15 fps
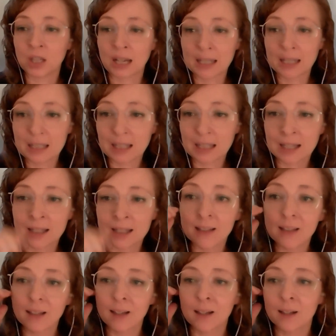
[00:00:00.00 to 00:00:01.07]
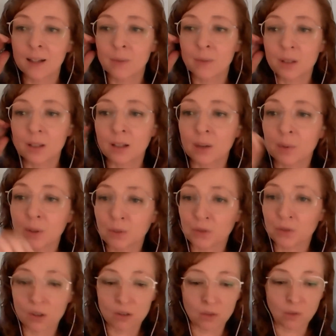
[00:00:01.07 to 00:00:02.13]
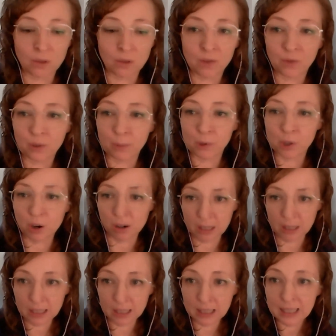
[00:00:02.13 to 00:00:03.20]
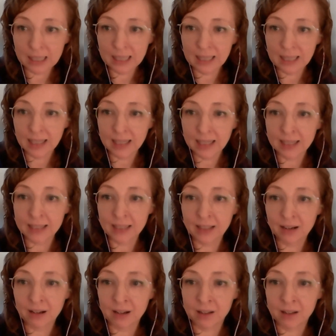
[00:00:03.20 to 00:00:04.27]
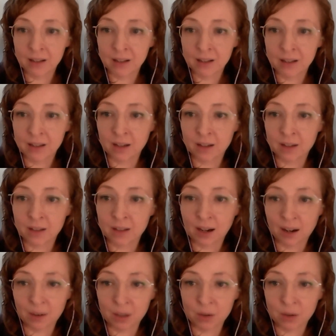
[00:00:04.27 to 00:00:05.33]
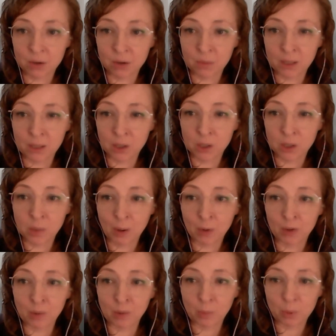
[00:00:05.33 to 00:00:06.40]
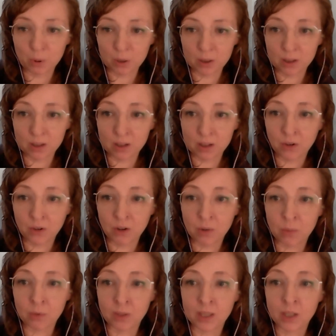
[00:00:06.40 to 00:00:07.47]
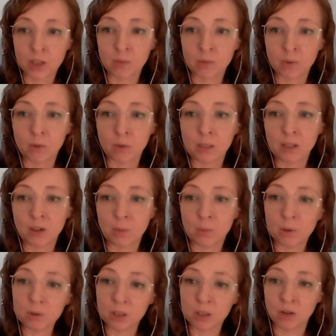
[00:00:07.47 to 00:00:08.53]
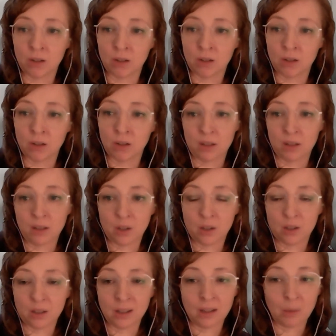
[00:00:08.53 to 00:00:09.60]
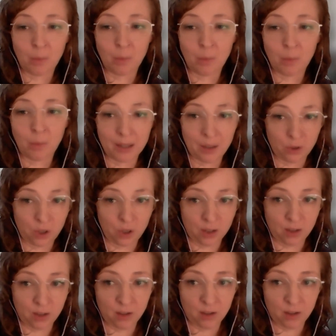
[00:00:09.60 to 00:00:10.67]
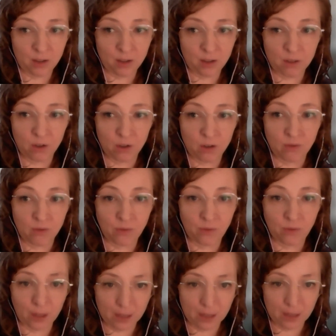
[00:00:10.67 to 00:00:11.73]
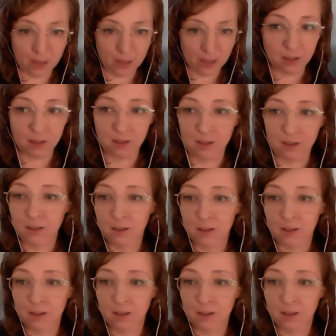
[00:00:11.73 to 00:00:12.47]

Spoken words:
the chat, and would start with the first one from Johnny. And he asks, Terry, could you mention about the importance of collaboration between community organizations in applying for just transition funding?